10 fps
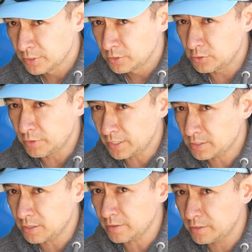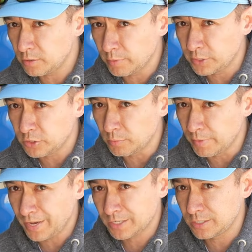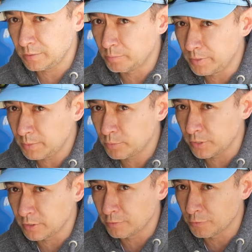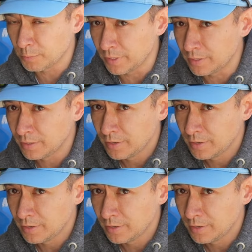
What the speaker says: So that stock gear ratio may actually be pretty good for me,